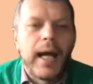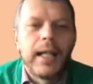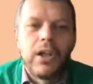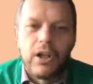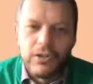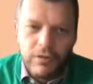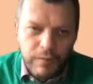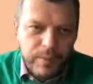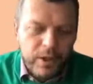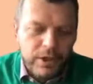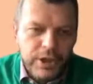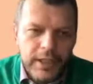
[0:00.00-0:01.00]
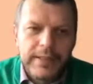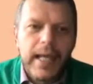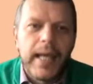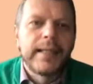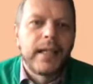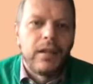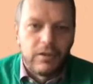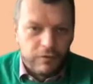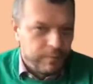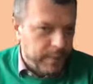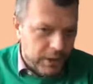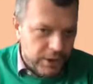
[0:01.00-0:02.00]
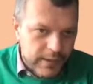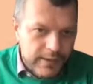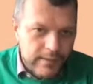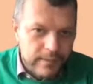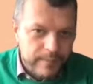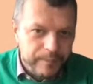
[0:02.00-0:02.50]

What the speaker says: a lot of projects and a lot of pitches.